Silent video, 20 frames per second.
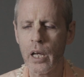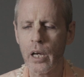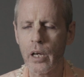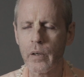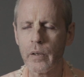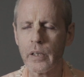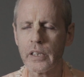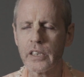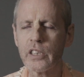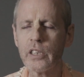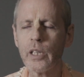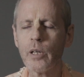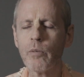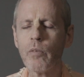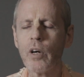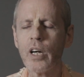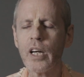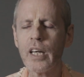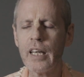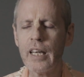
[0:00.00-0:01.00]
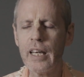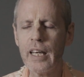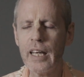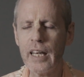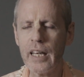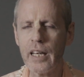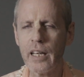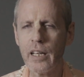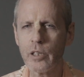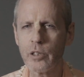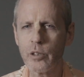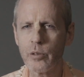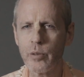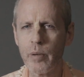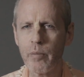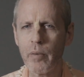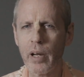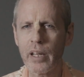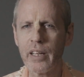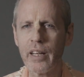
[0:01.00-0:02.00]
Krishna Mayi
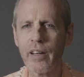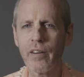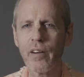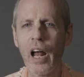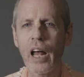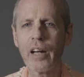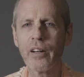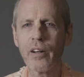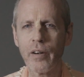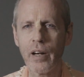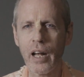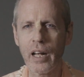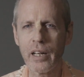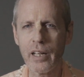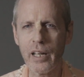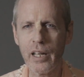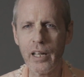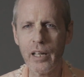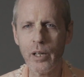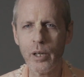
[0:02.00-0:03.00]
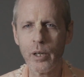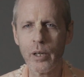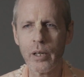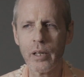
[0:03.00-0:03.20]
Srimati Radharani